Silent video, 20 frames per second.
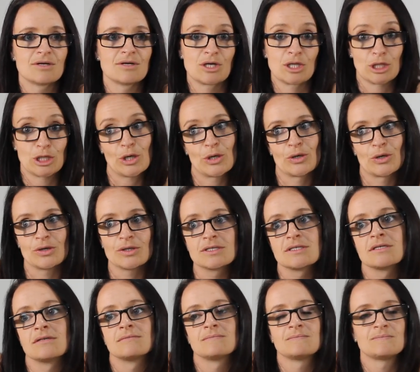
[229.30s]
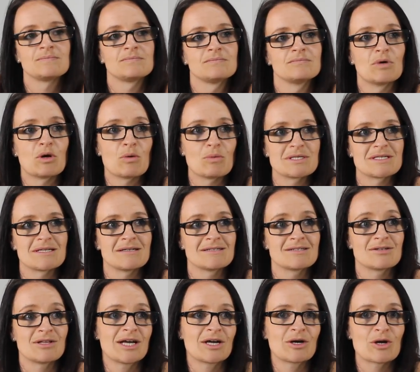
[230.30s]
clothed. But it wasn't
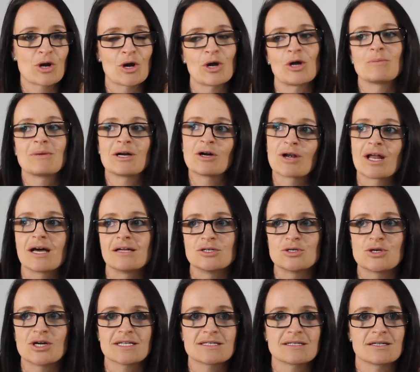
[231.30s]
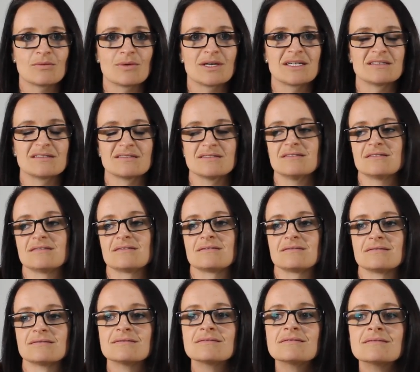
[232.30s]
until I got home and got undressed and went, ugh,
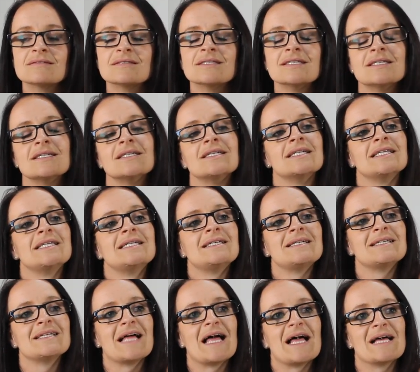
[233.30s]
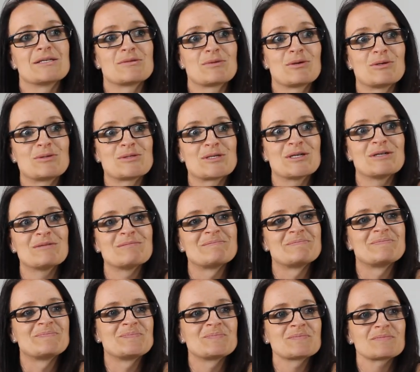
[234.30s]
as we all do.
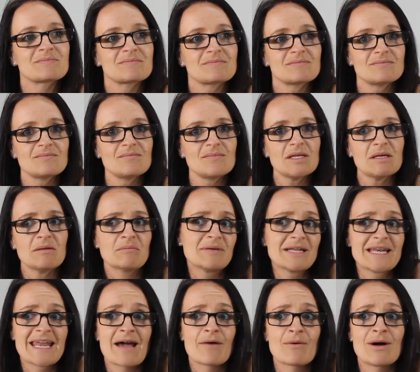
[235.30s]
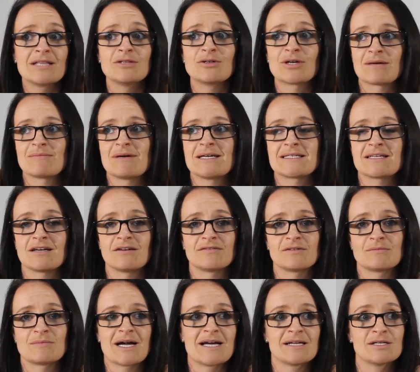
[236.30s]
But now I look at myself
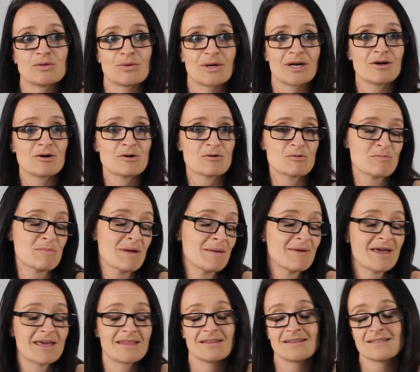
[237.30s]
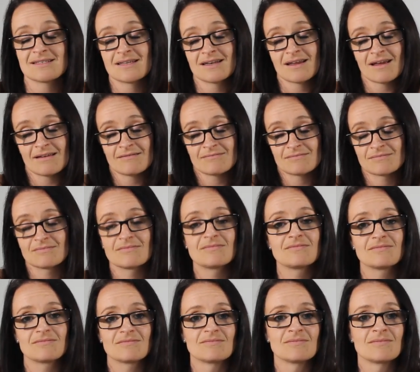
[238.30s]
in my underwear or in my bathers and I
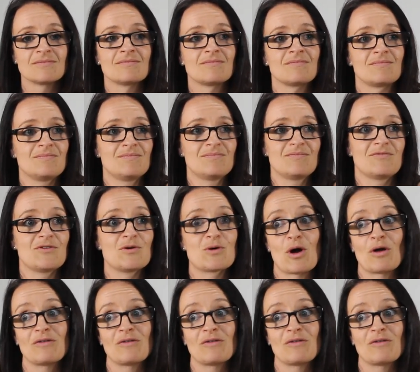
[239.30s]
feel